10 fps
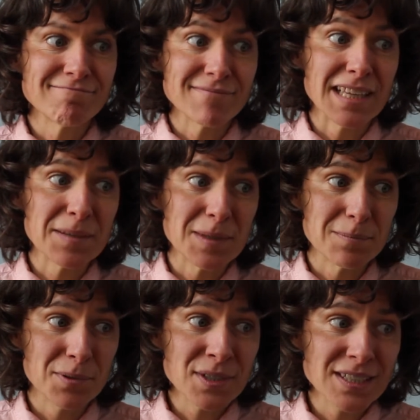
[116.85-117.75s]
like my
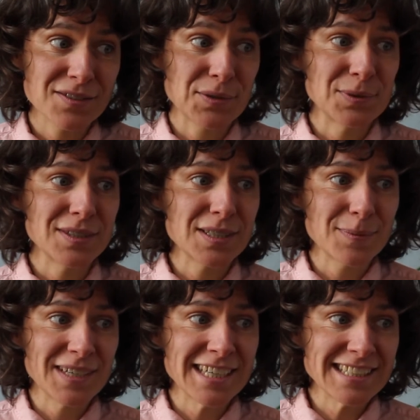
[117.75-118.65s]
boarding school
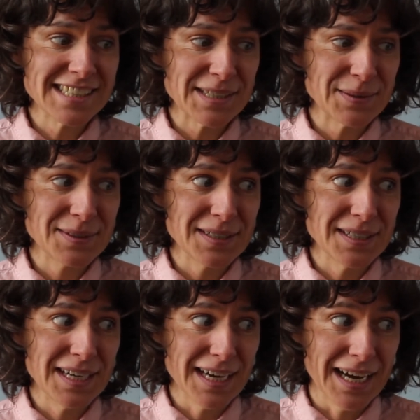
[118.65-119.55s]
experience, I
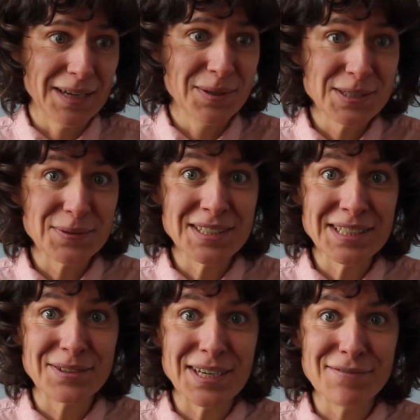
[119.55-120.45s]
was
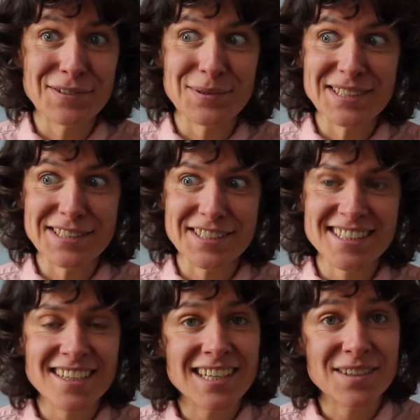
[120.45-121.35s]
really grateful when it
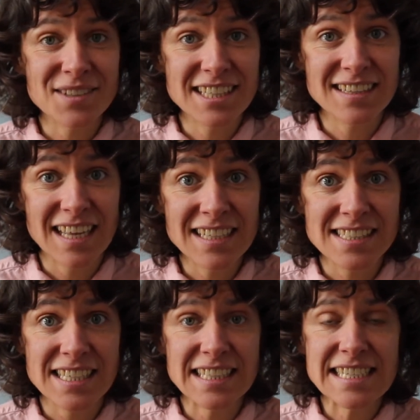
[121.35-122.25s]
turned out I really
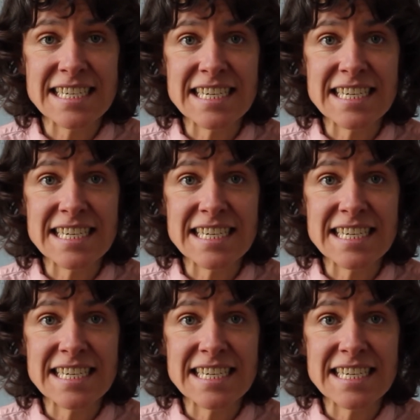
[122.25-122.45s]
liked it.